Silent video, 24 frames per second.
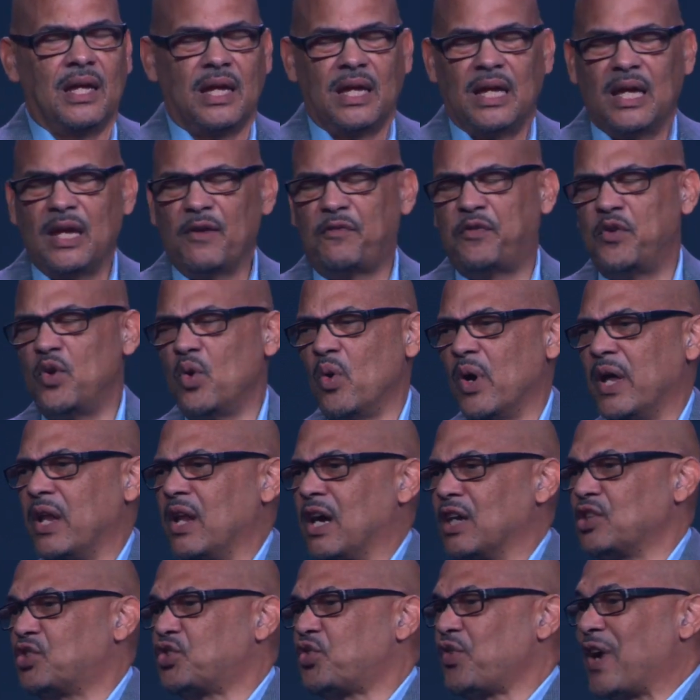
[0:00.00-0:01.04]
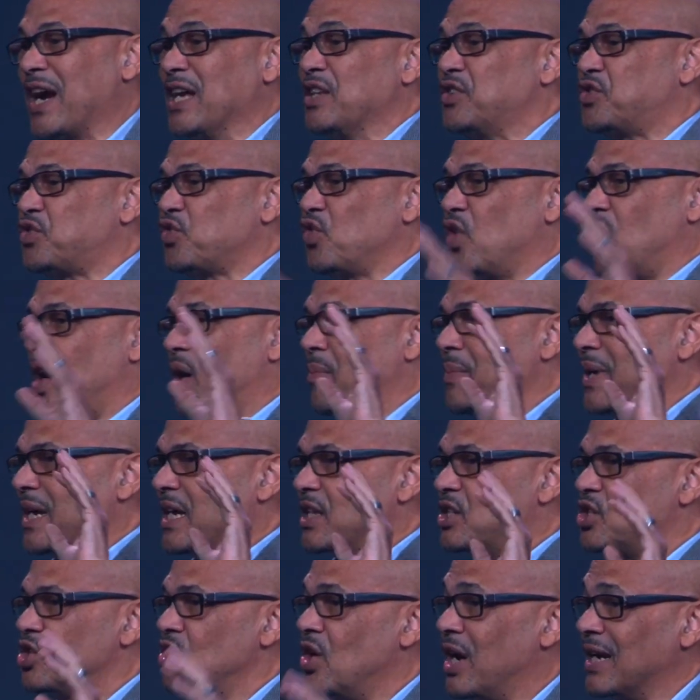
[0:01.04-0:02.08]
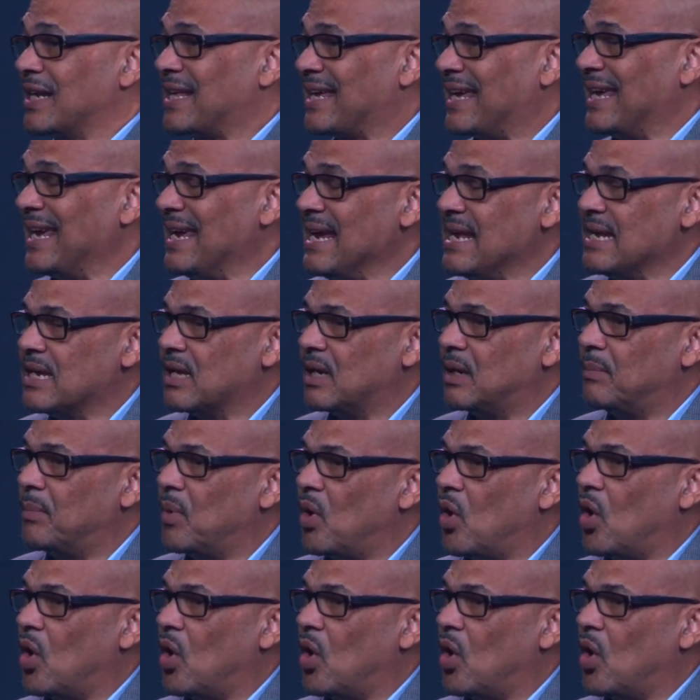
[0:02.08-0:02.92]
If you are not transformed, it's not kingdom